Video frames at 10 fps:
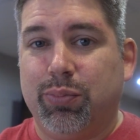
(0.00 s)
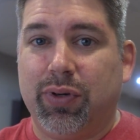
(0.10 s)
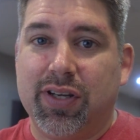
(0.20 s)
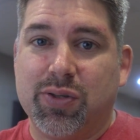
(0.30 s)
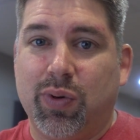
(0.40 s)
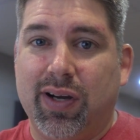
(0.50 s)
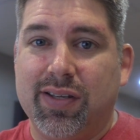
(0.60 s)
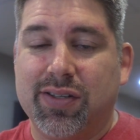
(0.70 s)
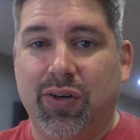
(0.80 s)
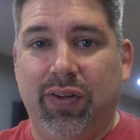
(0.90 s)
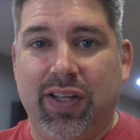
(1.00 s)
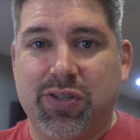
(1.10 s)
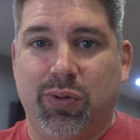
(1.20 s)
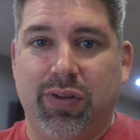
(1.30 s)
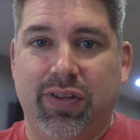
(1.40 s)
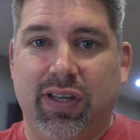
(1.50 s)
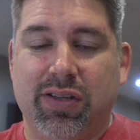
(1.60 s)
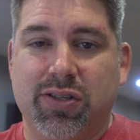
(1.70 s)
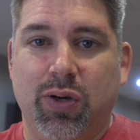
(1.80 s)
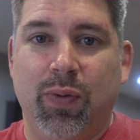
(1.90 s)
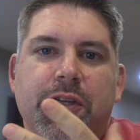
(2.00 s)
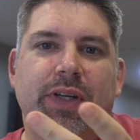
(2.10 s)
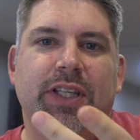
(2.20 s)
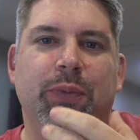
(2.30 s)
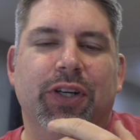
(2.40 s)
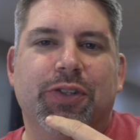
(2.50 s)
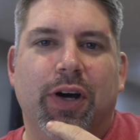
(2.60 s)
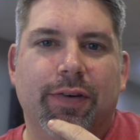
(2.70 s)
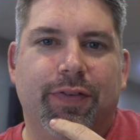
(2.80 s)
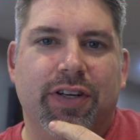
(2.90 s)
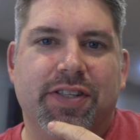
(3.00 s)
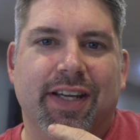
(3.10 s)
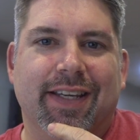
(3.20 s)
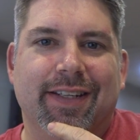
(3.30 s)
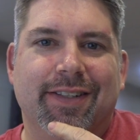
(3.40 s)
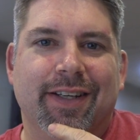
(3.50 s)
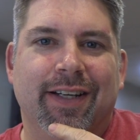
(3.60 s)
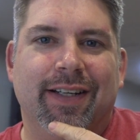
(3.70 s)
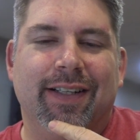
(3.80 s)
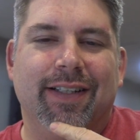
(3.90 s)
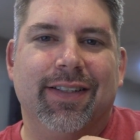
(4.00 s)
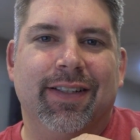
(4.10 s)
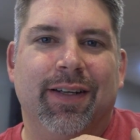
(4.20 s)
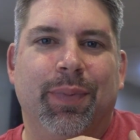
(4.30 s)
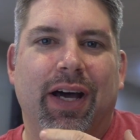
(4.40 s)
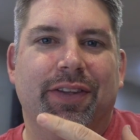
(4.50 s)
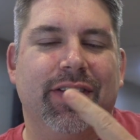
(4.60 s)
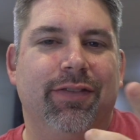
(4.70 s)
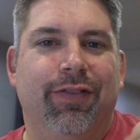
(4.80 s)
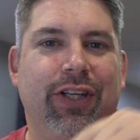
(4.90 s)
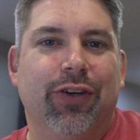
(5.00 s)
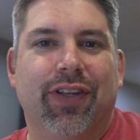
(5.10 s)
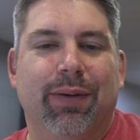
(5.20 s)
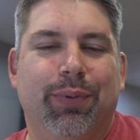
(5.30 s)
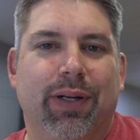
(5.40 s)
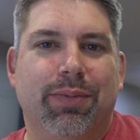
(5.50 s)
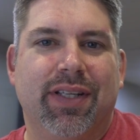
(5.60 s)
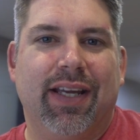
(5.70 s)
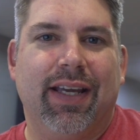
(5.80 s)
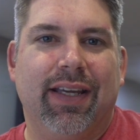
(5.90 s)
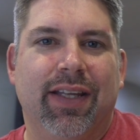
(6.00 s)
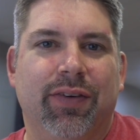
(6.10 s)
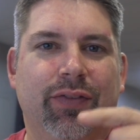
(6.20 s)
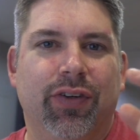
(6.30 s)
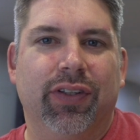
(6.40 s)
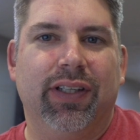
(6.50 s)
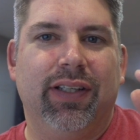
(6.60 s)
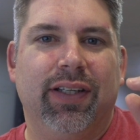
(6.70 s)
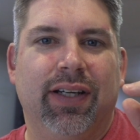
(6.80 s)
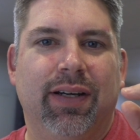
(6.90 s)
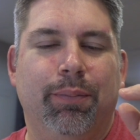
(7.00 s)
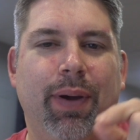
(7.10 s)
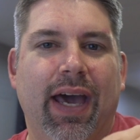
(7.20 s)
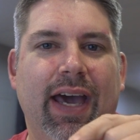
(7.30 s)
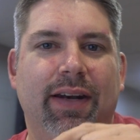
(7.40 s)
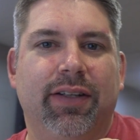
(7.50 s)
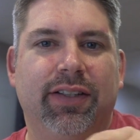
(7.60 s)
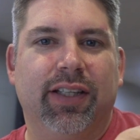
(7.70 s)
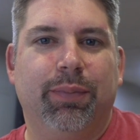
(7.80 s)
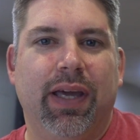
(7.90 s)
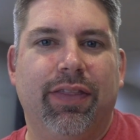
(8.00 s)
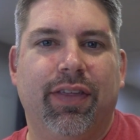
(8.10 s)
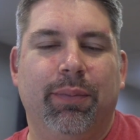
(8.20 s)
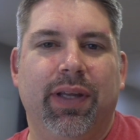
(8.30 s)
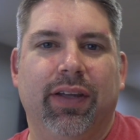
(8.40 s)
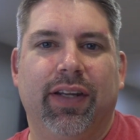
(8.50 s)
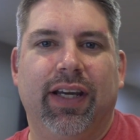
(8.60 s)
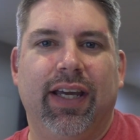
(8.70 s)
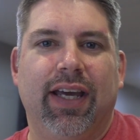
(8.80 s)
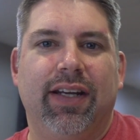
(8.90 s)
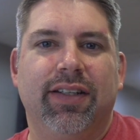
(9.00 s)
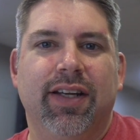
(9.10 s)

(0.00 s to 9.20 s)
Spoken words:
price-wise, and all that sort of thing. So I did want to talk for a second about the video that I put up today and the really bad clickbait thumbnail that I had.